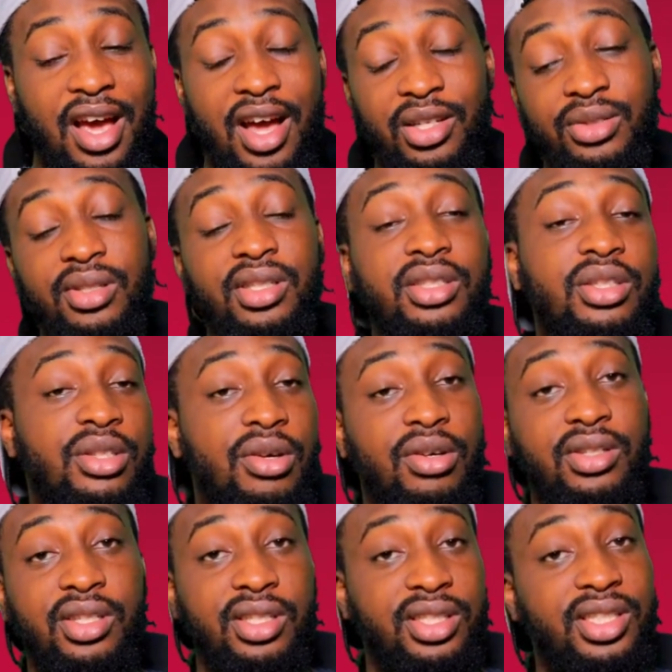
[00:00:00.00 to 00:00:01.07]
I actually
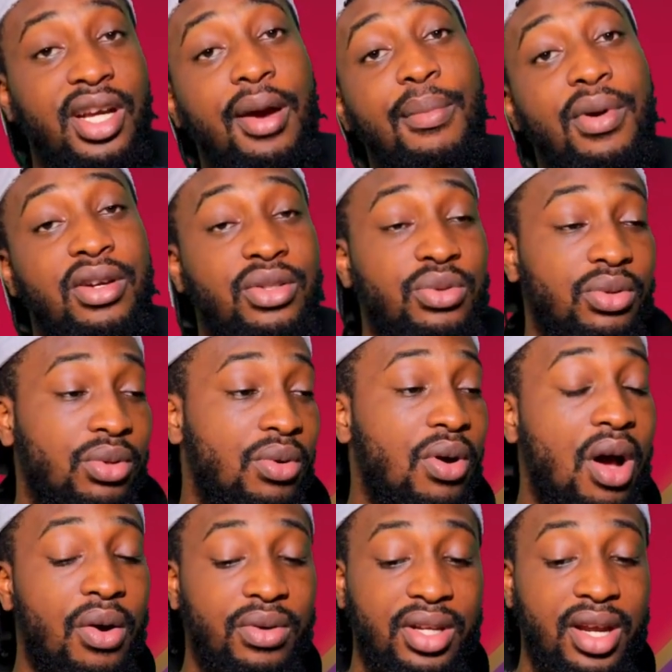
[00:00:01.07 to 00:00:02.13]
thought the Germans would go
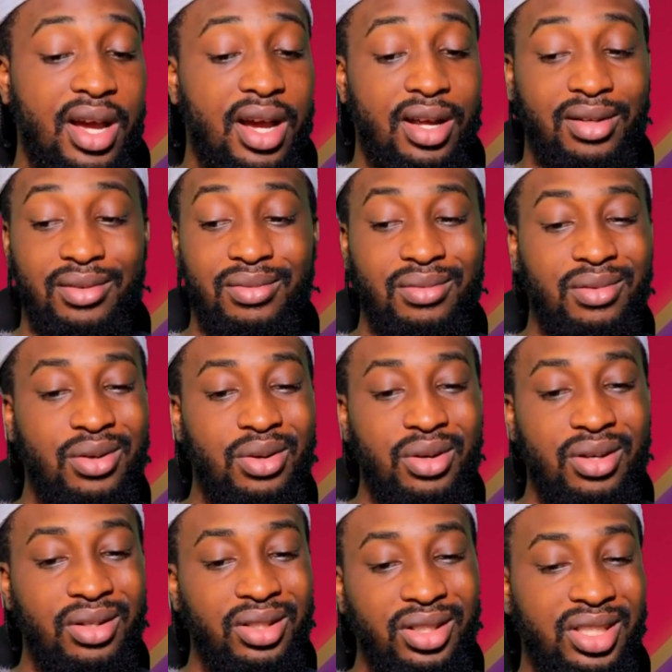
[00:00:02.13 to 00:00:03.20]
out there and
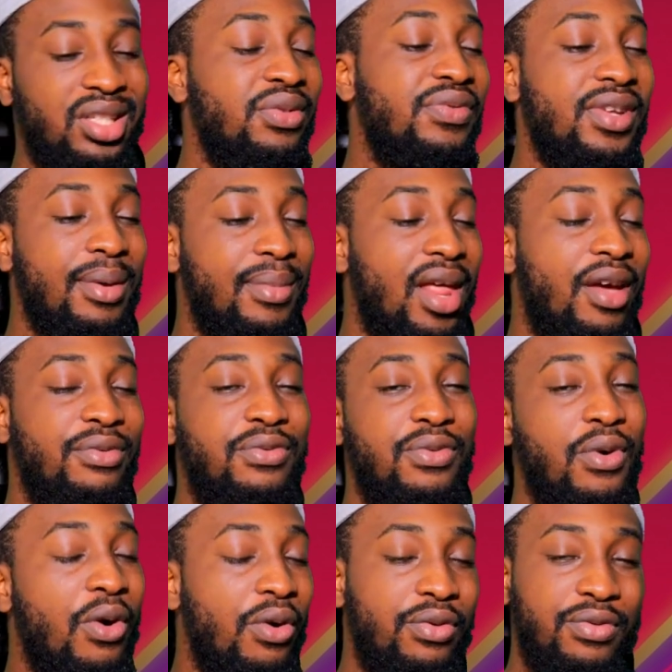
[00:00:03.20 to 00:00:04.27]
give them like
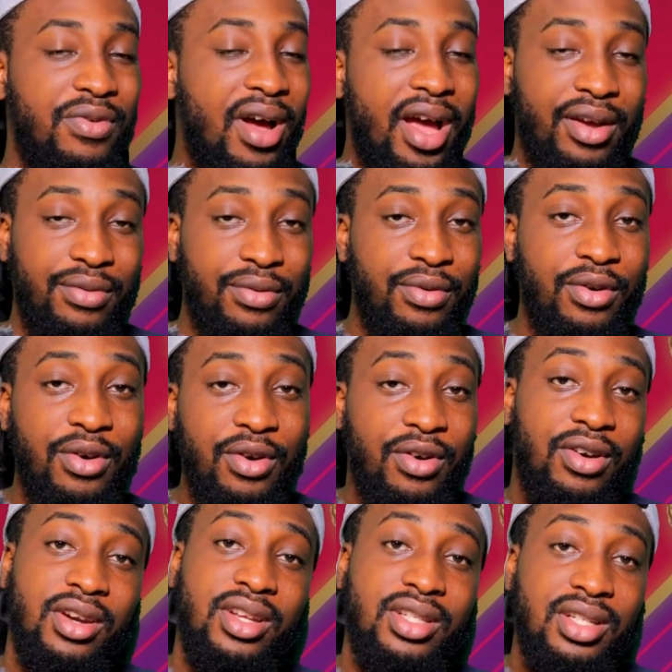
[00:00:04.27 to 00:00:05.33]
4 or 5.
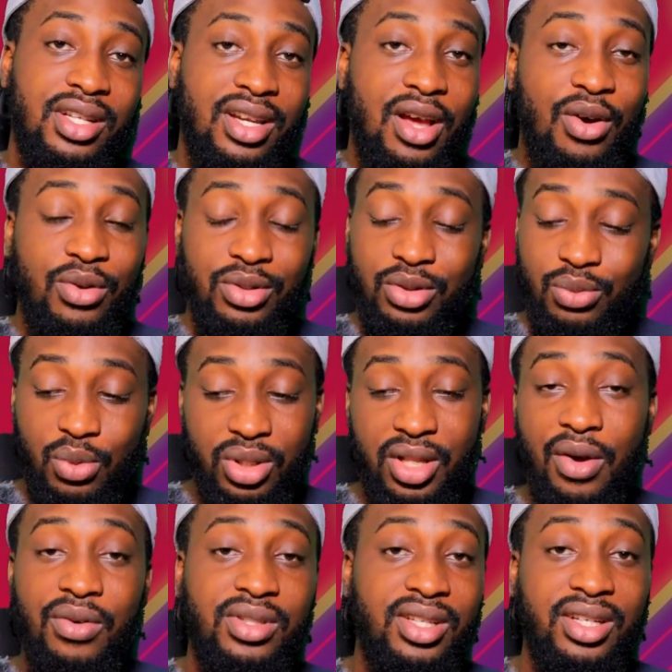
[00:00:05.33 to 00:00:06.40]
Honestly, that was what
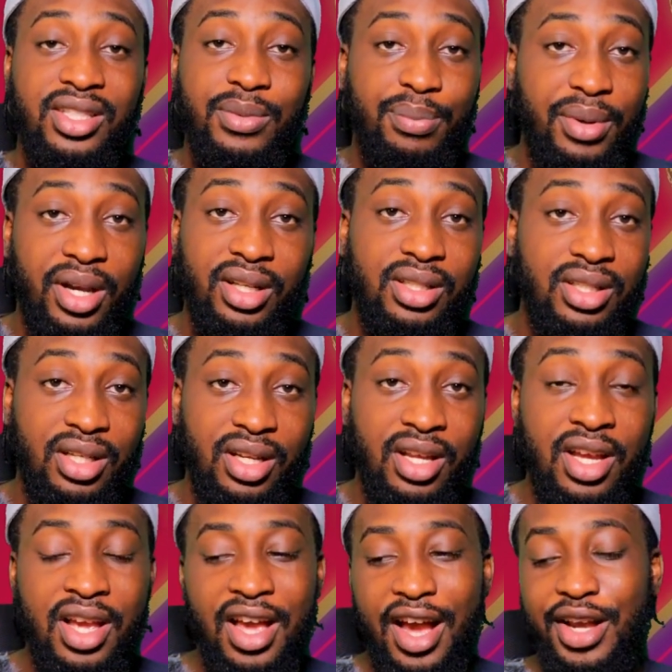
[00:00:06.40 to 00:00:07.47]
I was expecting.
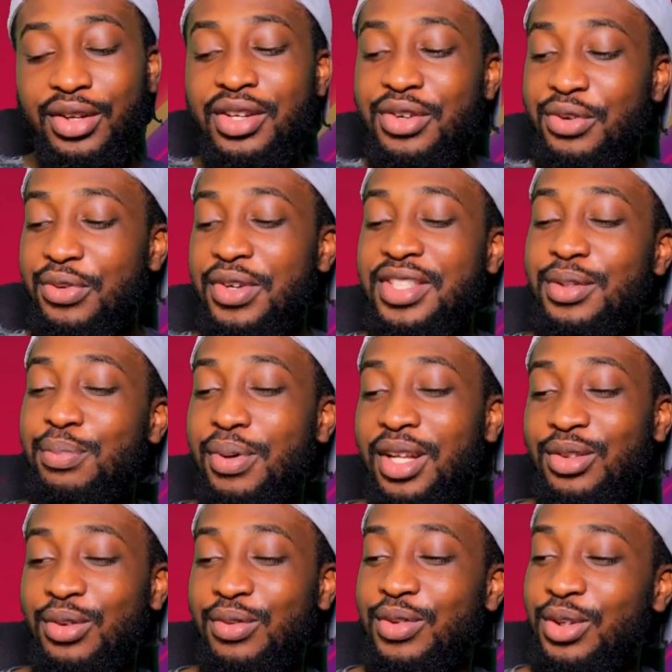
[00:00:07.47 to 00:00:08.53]
I know the crazy
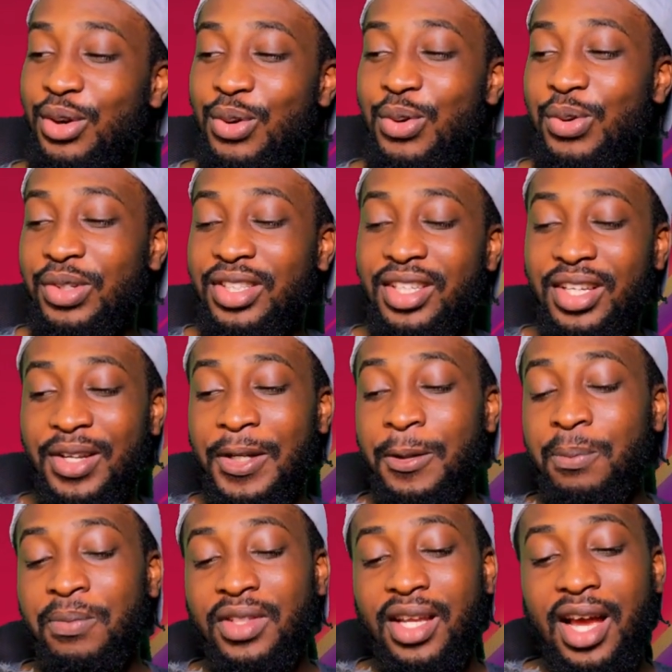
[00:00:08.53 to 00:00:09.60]
part of the whole
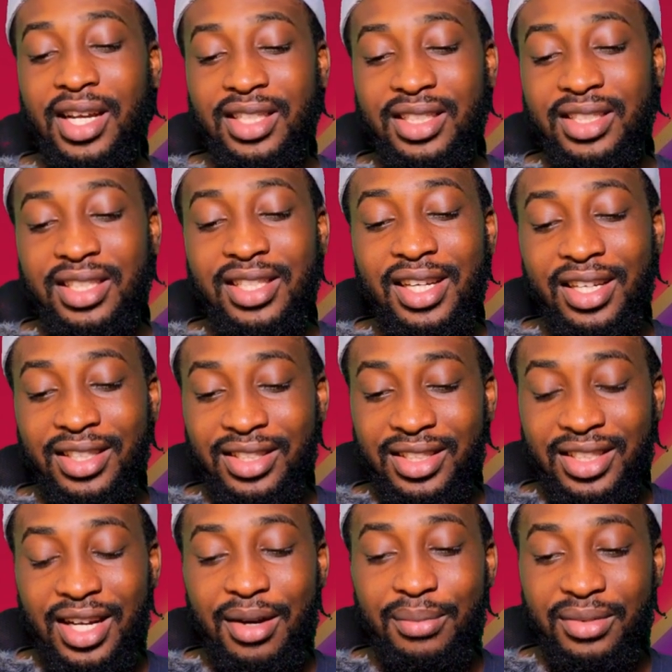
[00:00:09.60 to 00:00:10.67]
thing. Argentina and
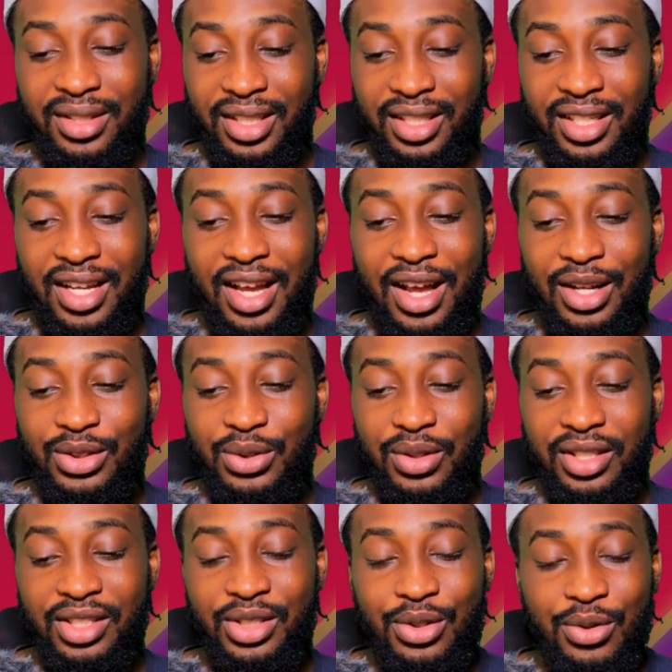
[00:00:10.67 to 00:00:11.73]
Germany
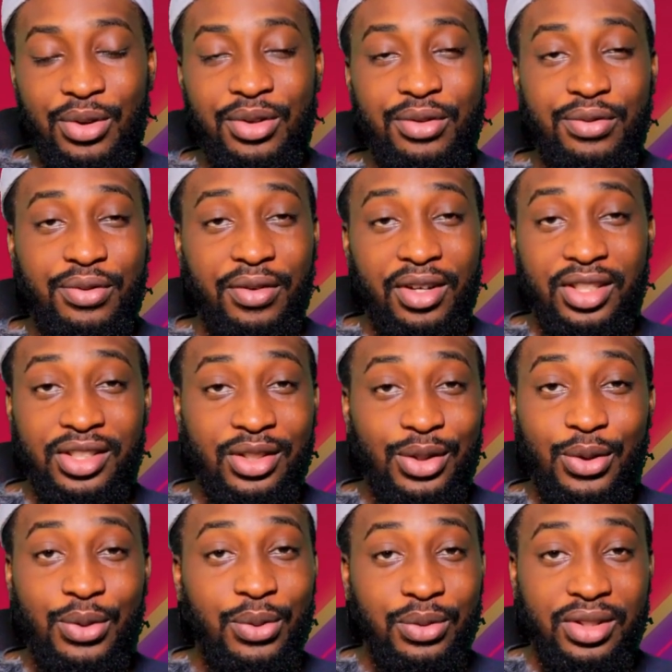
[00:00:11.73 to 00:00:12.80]
actually scored the first
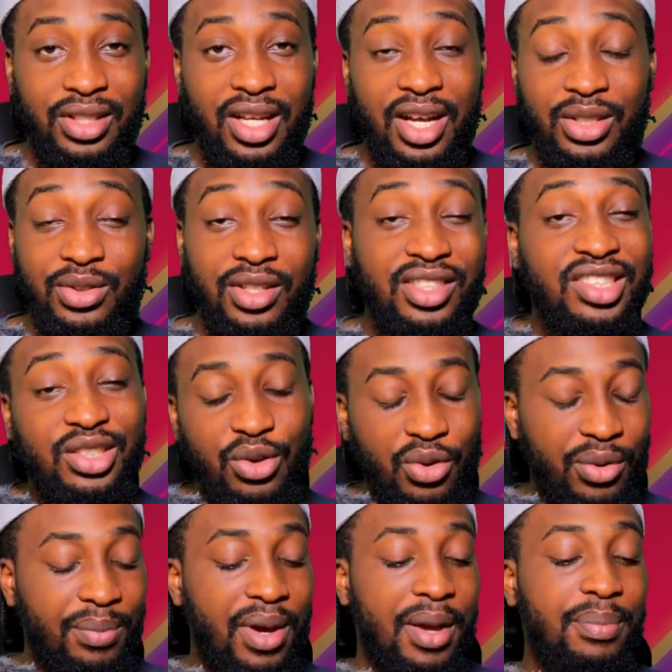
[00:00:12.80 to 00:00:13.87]
goals. They actually
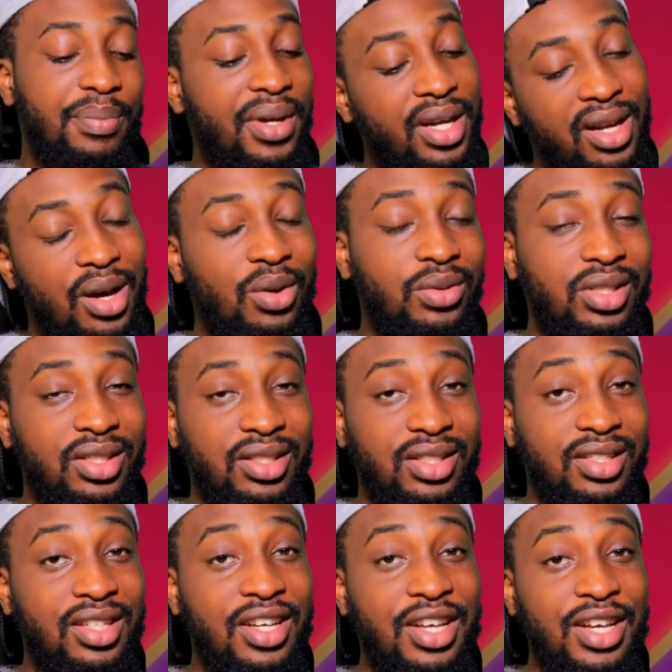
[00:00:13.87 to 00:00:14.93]
scored by penalties.